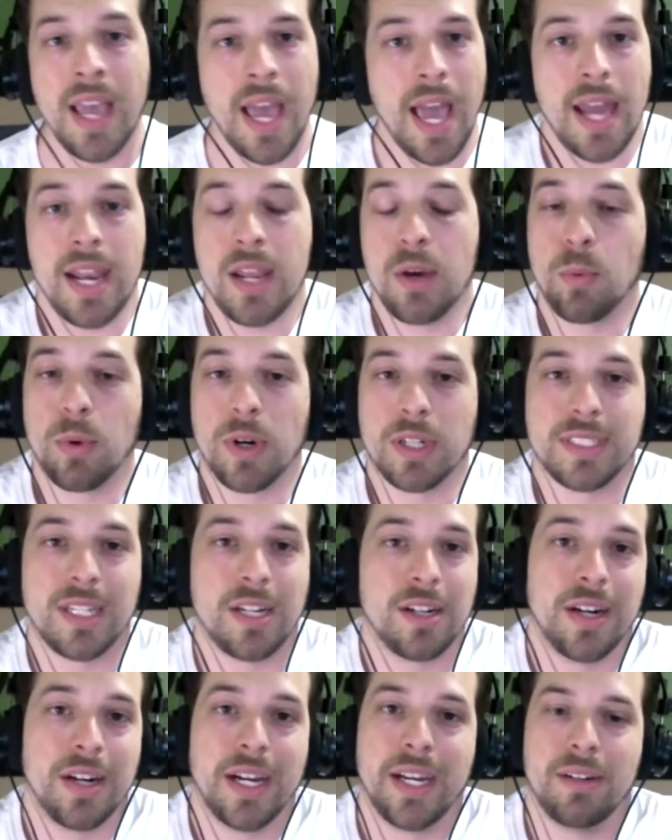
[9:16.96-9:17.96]
And it worked
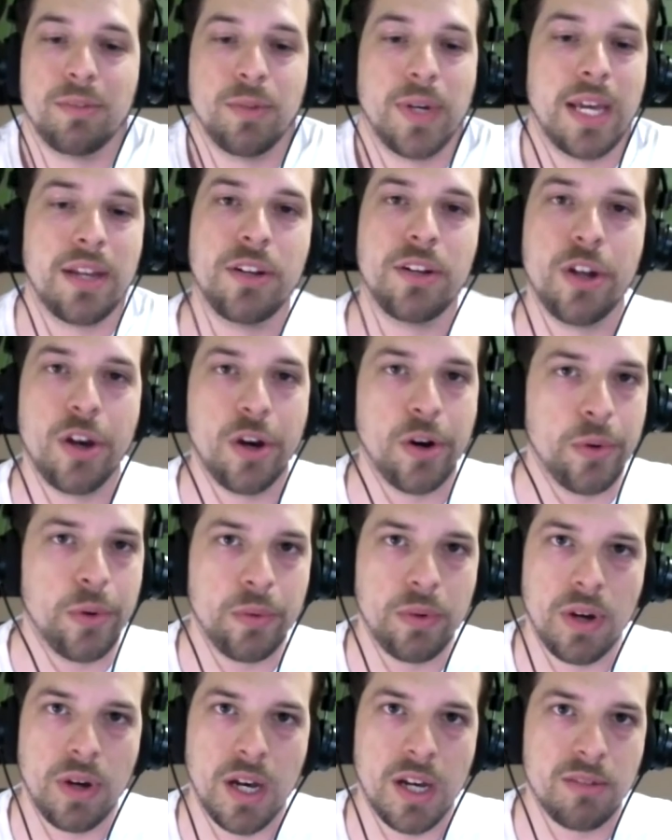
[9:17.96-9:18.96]
out great. We had
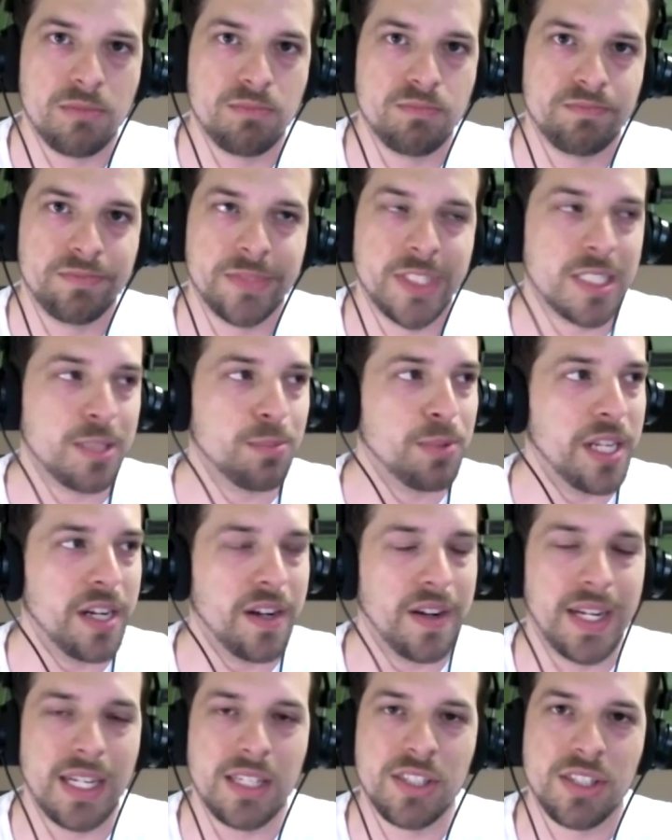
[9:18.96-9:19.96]
no
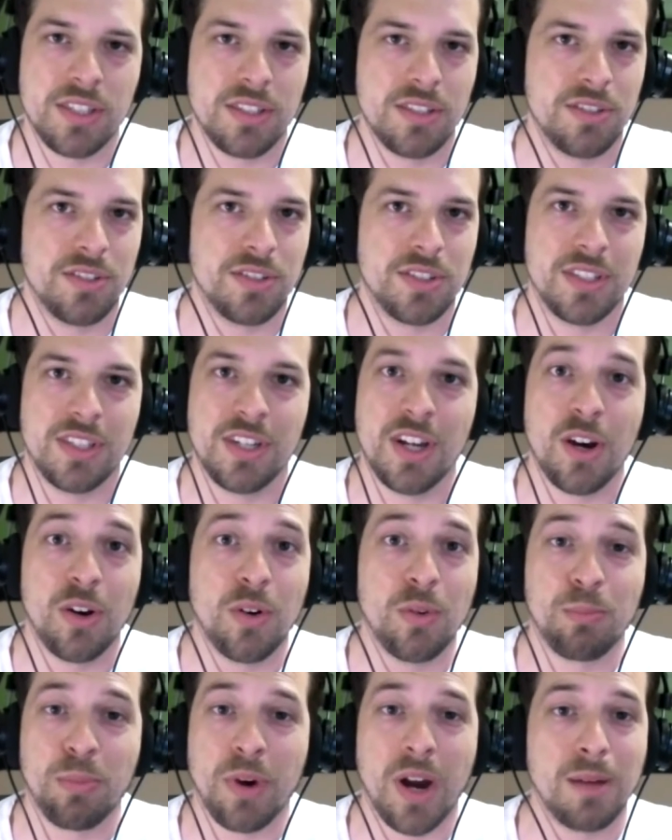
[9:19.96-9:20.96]
disciplinary issues,
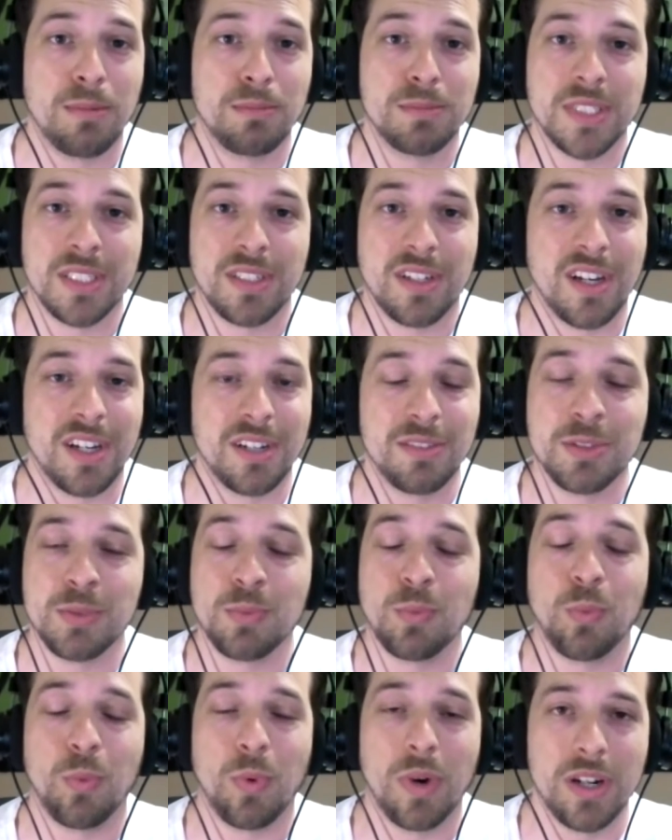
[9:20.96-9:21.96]
no problems at all. It was
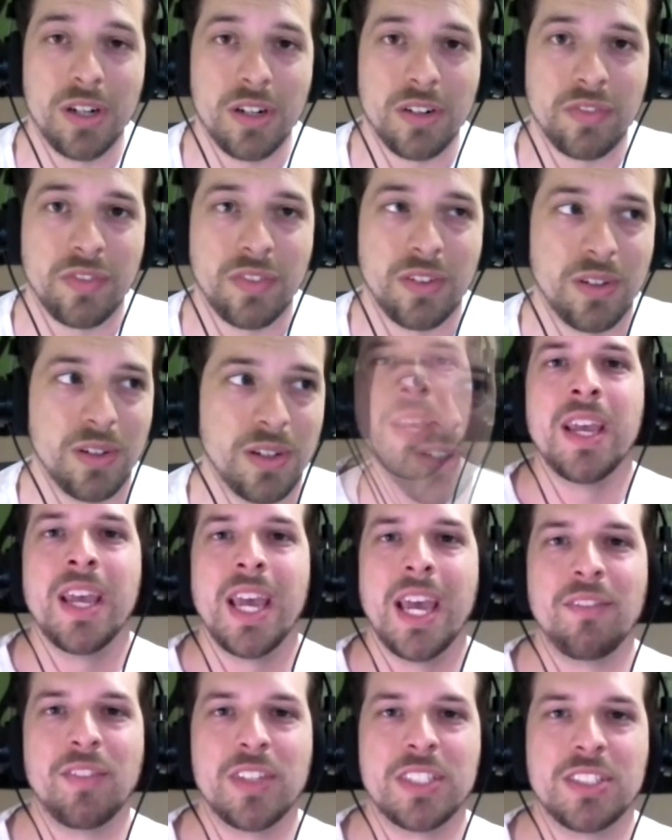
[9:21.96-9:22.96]
wonderful.
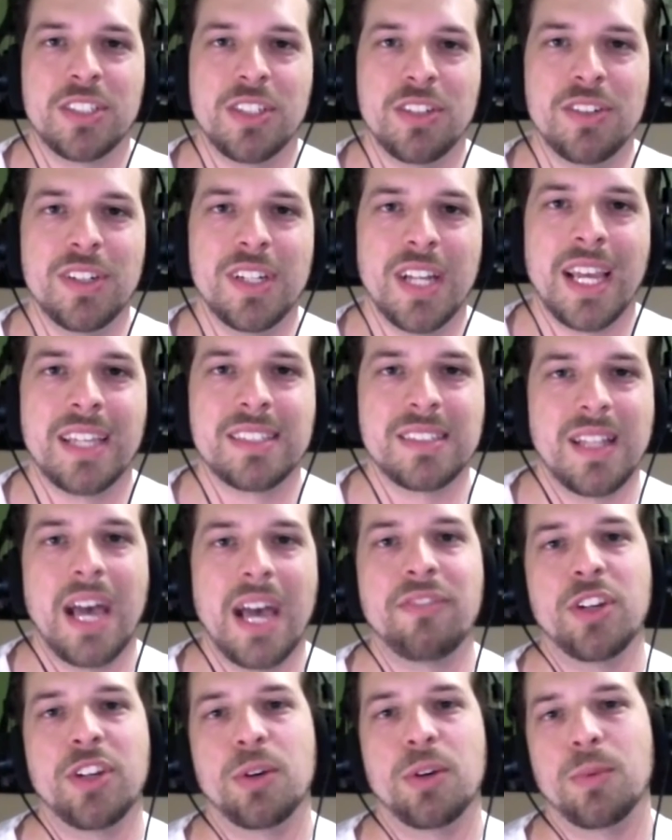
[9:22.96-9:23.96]
If a student has
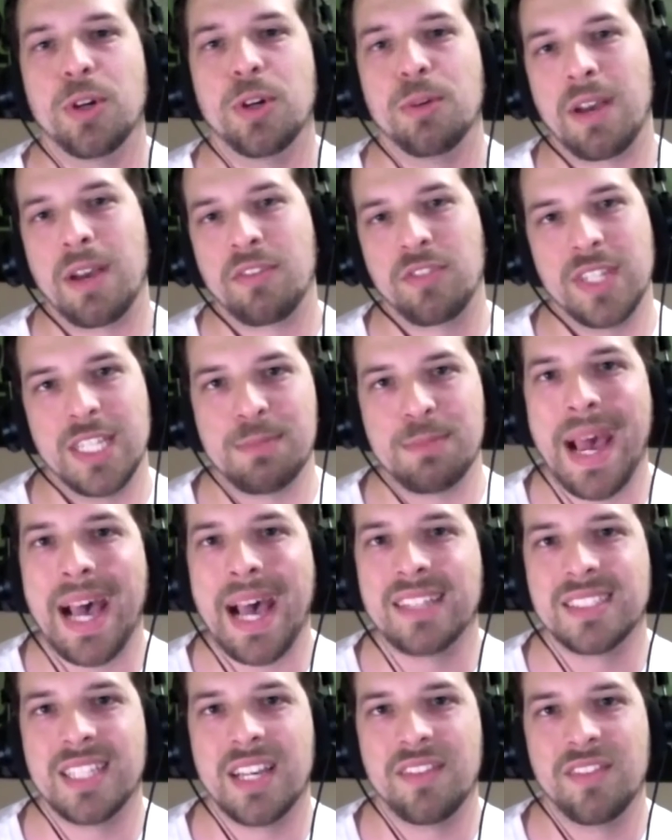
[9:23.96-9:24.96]
left your room after these
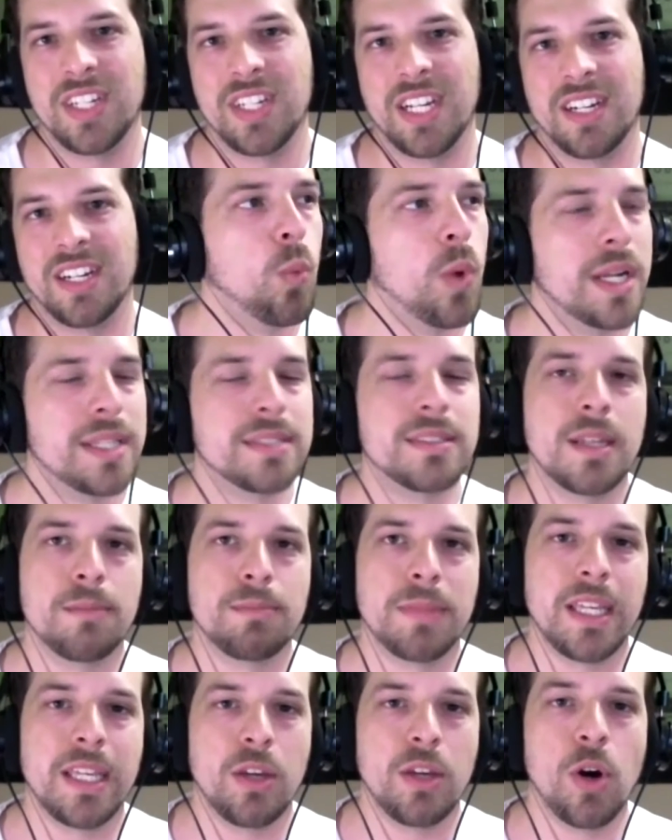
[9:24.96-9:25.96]
past 7 years, what's
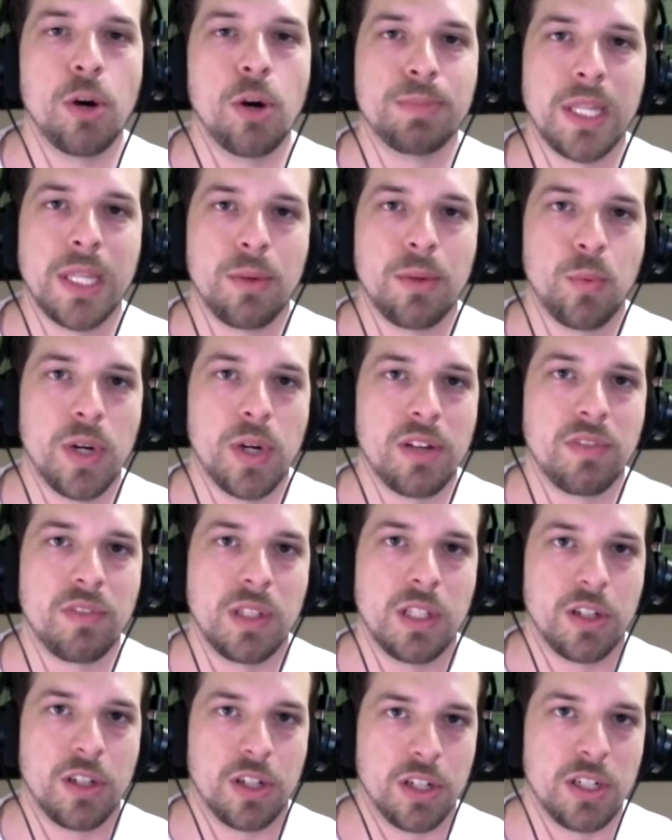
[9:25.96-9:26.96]
something you hope they would have
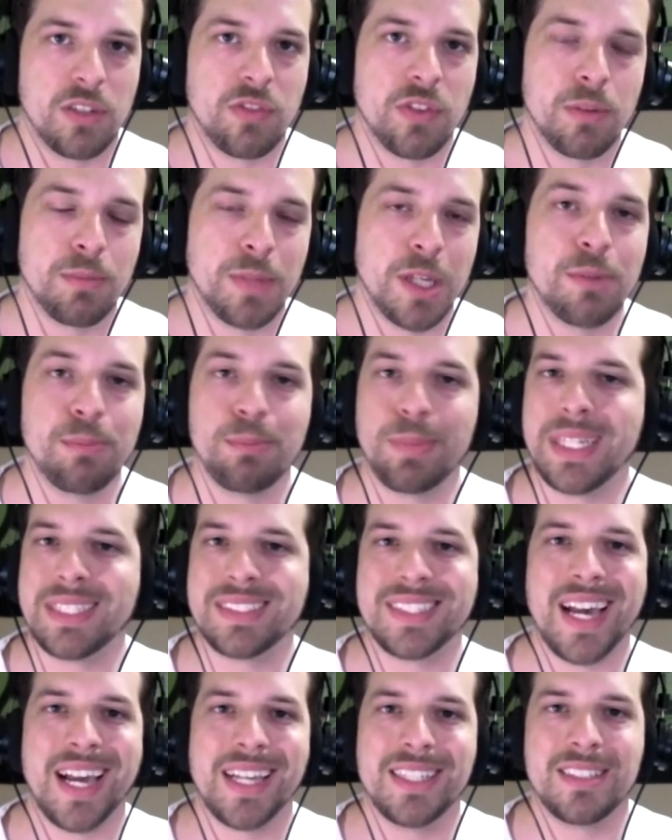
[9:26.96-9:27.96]
learned from you
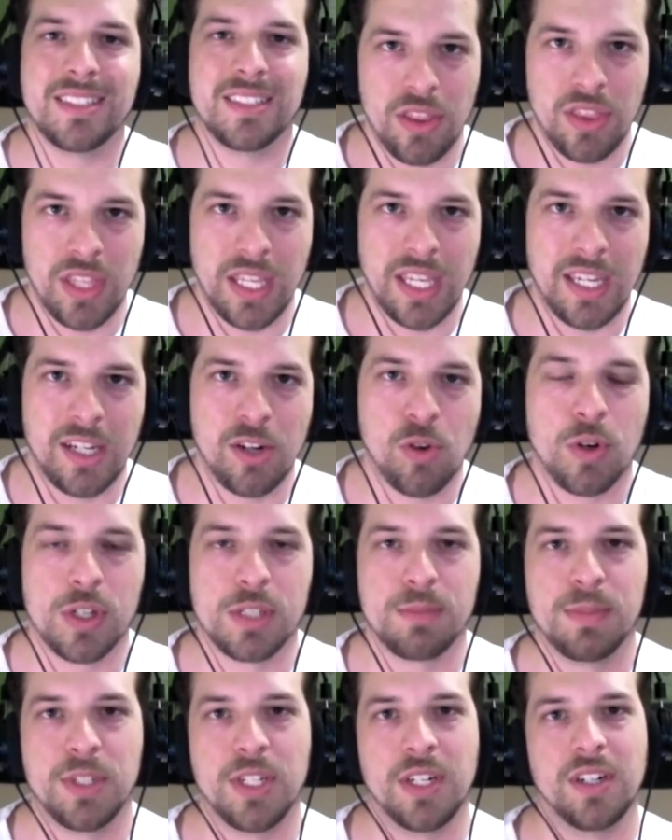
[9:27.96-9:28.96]
besides the
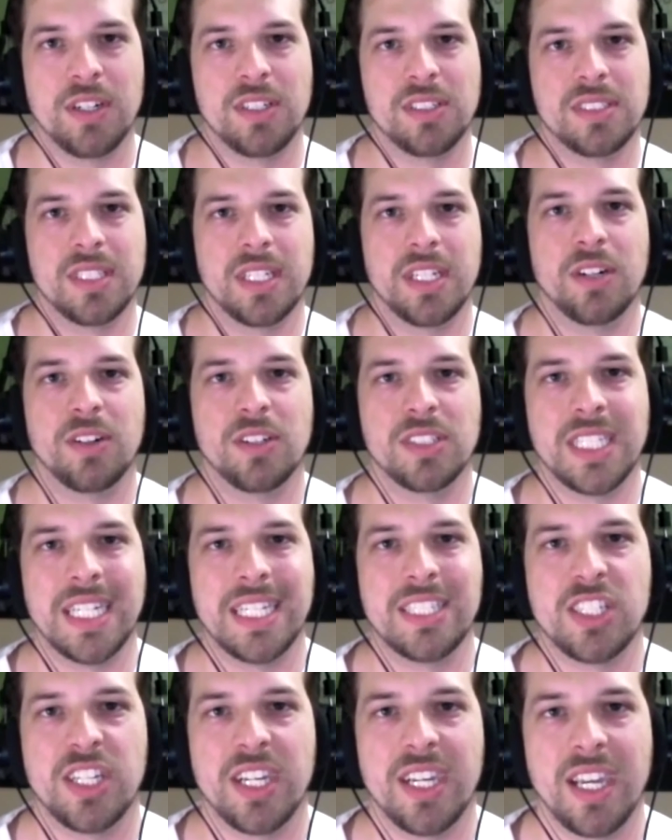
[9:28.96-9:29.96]
course materials that you were
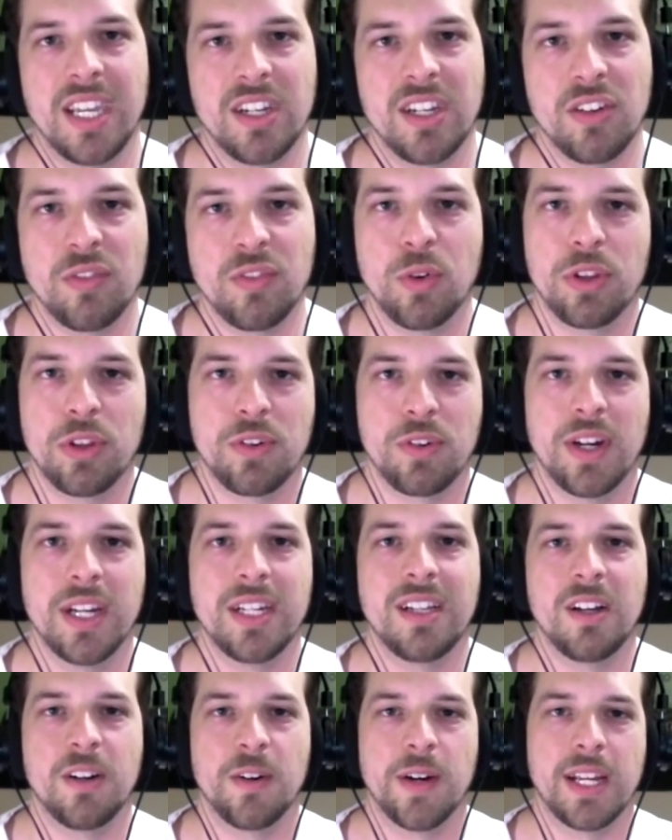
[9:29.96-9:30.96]
teaching in your fourth
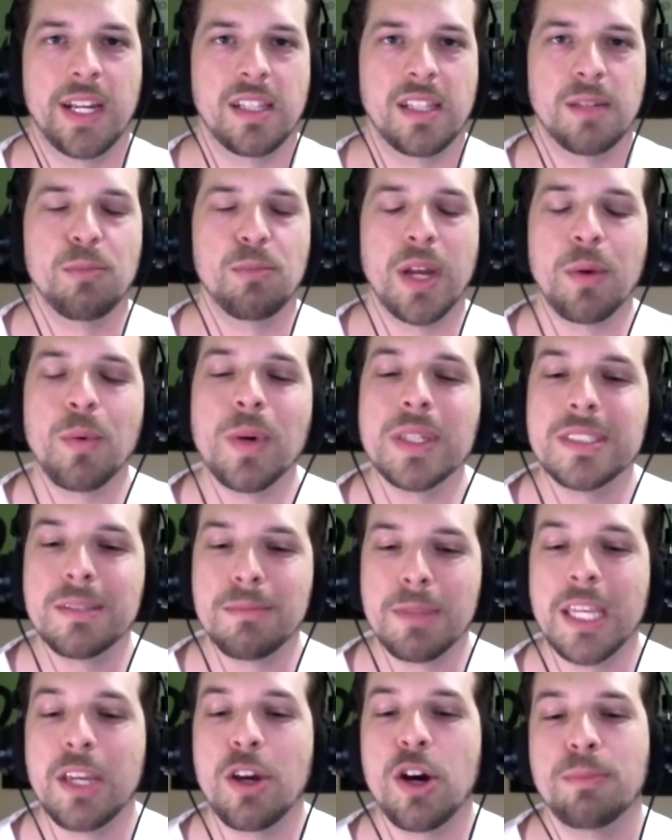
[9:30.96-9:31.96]
grade curriculum? Like, what's
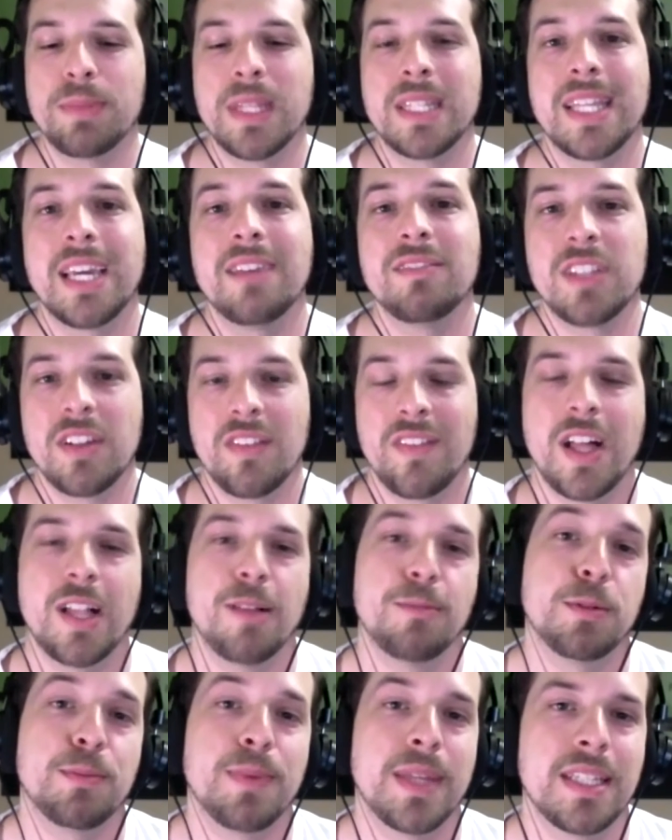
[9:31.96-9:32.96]
something you hope that they've
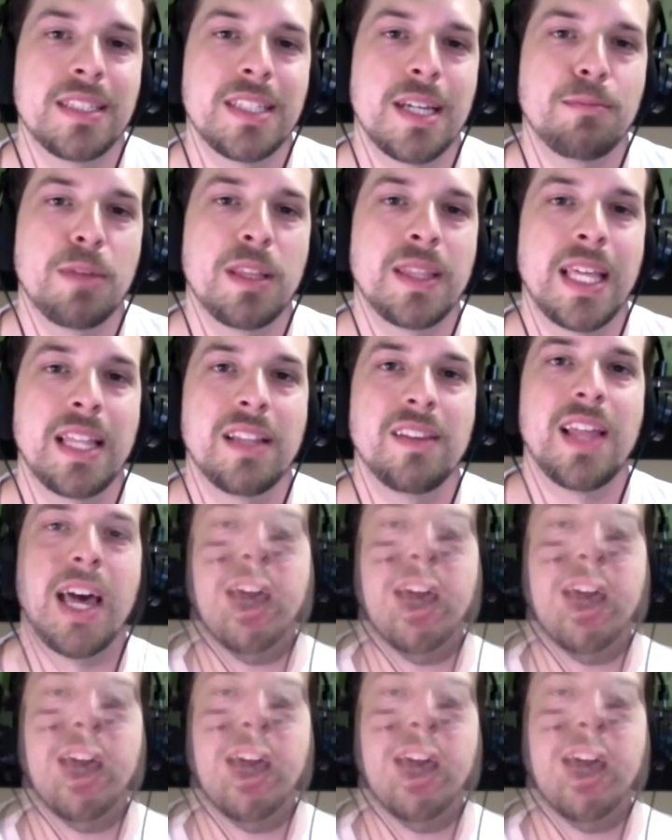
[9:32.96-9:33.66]
developed by the time that they left?